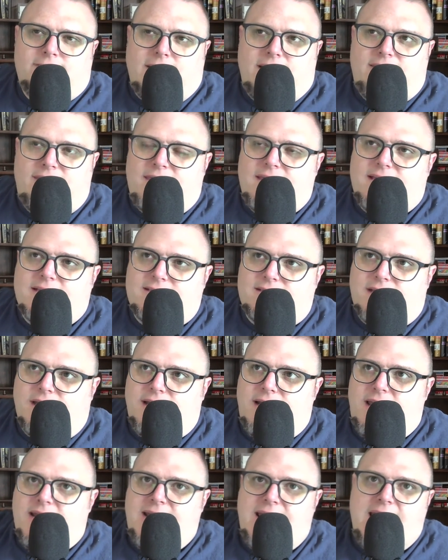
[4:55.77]
think it's
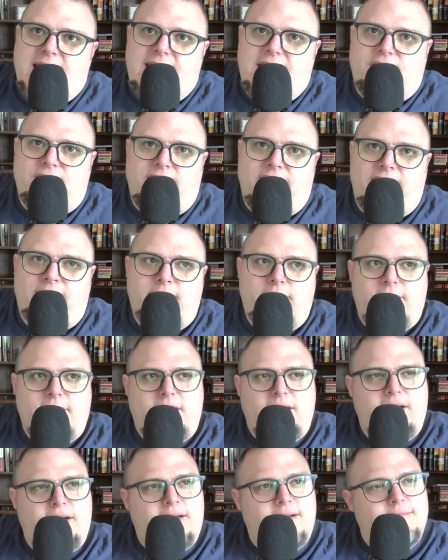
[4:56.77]
an anagram,
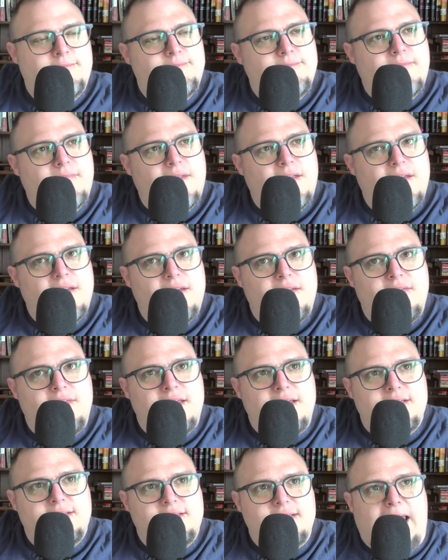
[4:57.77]

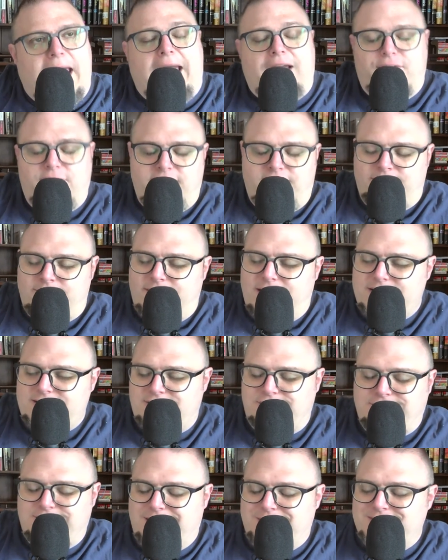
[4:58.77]
these acronym, that's
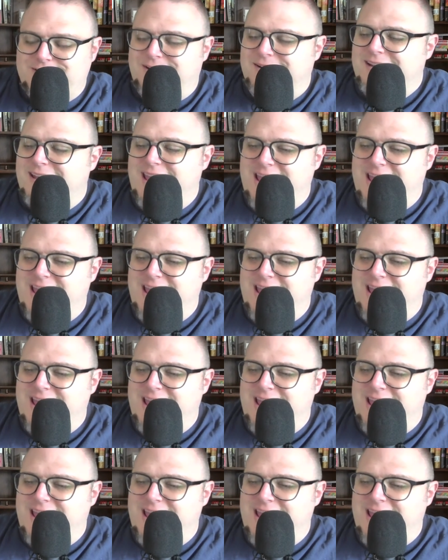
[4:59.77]
what I'm talking,